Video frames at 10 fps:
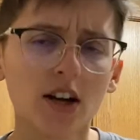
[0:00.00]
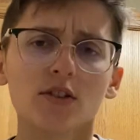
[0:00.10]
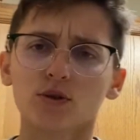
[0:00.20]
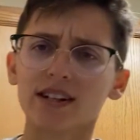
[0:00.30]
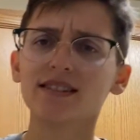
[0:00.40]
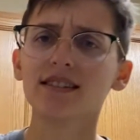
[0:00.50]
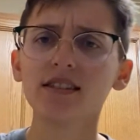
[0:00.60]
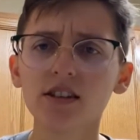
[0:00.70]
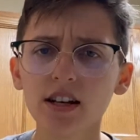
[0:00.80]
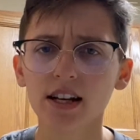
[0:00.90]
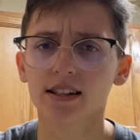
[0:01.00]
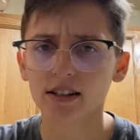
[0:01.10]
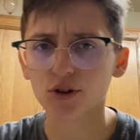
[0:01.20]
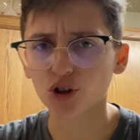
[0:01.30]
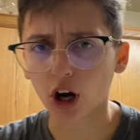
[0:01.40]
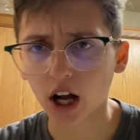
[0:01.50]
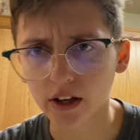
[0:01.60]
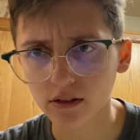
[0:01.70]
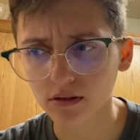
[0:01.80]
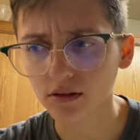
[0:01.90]
Transitioning as a
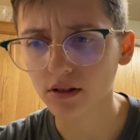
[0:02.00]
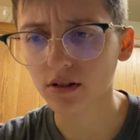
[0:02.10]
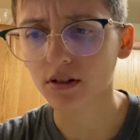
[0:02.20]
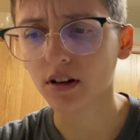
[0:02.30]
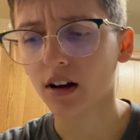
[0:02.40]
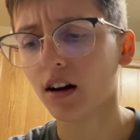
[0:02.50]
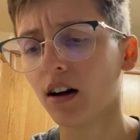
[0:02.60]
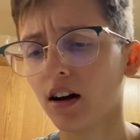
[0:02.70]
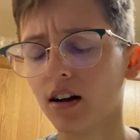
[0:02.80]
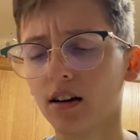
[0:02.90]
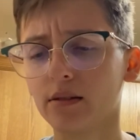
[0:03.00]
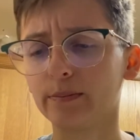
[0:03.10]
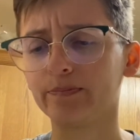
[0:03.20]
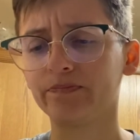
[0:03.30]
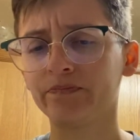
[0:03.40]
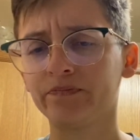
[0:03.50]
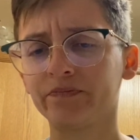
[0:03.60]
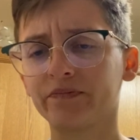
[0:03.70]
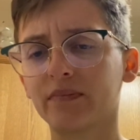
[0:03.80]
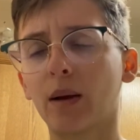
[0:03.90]
child. I'm
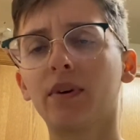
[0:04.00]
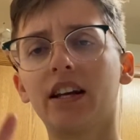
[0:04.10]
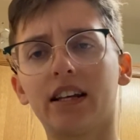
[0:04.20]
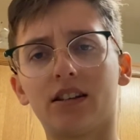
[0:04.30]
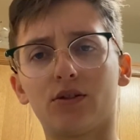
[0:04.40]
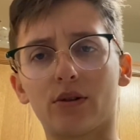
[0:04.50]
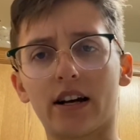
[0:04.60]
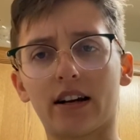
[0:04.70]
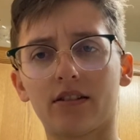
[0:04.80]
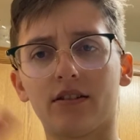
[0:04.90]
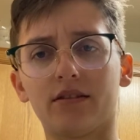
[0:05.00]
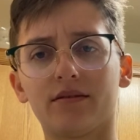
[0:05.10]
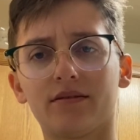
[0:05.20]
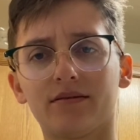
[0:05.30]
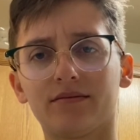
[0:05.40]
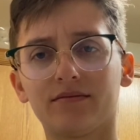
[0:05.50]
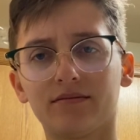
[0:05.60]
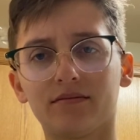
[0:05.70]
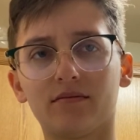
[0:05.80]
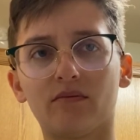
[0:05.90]
gonna get to drag too,
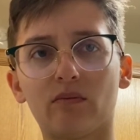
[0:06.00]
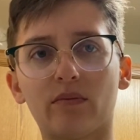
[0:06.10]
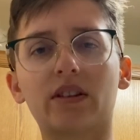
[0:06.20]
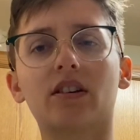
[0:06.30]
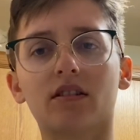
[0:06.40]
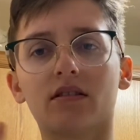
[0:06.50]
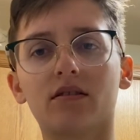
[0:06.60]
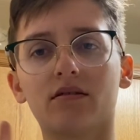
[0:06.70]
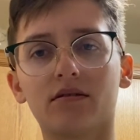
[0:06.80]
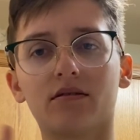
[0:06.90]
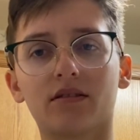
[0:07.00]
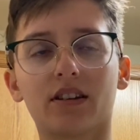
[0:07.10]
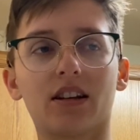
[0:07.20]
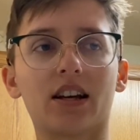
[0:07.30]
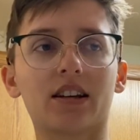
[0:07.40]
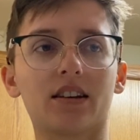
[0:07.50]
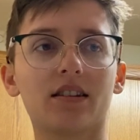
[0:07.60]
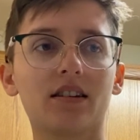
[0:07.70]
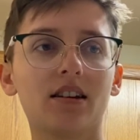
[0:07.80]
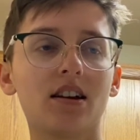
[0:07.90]
but they're connected.
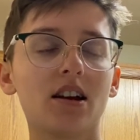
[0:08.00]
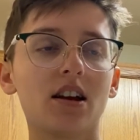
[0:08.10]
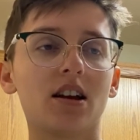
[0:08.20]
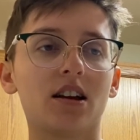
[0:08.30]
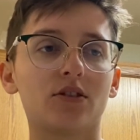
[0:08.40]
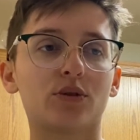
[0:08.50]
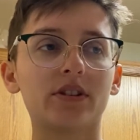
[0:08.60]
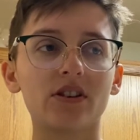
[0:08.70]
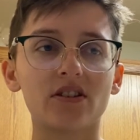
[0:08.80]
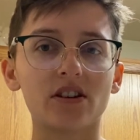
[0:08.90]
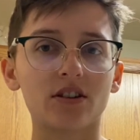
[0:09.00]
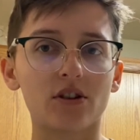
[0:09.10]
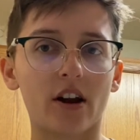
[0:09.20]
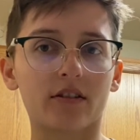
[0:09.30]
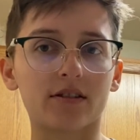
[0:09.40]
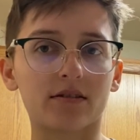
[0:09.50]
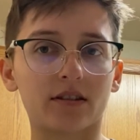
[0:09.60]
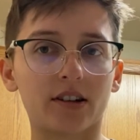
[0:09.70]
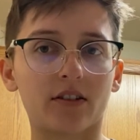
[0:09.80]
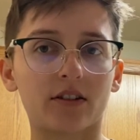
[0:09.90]
Transitioning a child is
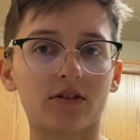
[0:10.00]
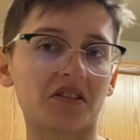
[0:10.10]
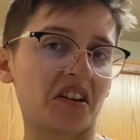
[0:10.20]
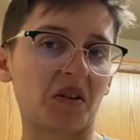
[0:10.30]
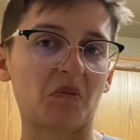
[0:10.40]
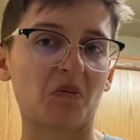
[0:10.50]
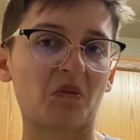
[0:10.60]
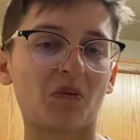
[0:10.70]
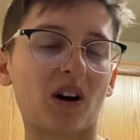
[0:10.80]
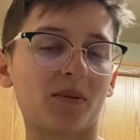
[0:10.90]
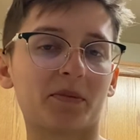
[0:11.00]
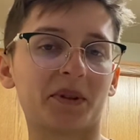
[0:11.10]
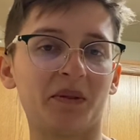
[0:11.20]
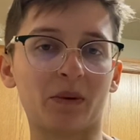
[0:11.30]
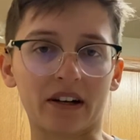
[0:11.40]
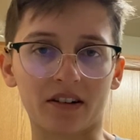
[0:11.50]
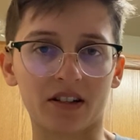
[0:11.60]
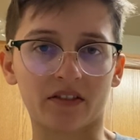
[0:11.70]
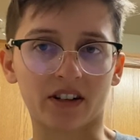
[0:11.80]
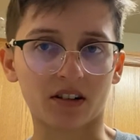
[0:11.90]
literally just like probably wearing
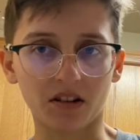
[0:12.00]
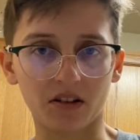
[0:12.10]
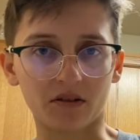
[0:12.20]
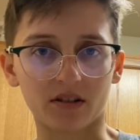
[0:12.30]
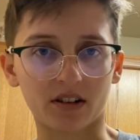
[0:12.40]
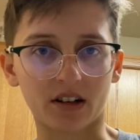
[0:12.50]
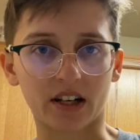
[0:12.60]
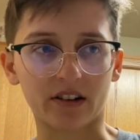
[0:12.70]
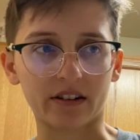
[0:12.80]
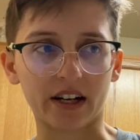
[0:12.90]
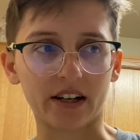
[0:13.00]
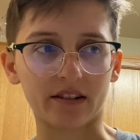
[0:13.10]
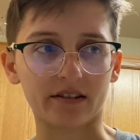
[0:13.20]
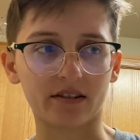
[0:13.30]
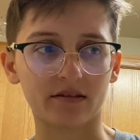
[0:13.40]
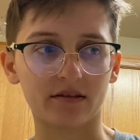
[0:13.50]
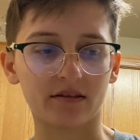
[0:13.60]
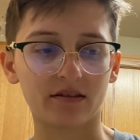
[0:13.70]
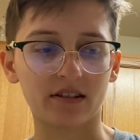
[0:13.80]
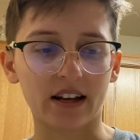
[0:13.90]
different clothes, cutting your hair.
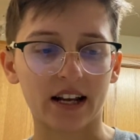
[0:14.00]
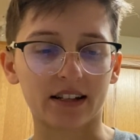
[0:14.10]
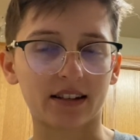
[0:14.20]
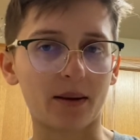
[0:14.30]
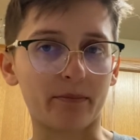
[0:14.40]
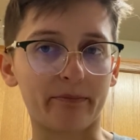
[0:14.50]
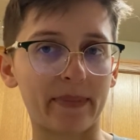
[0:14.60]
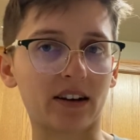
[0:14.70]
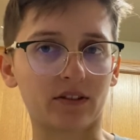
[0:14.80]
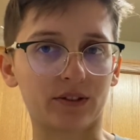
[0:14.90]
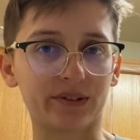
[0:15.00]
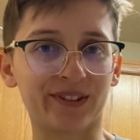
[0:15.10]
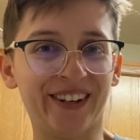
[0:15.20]
It's not medical.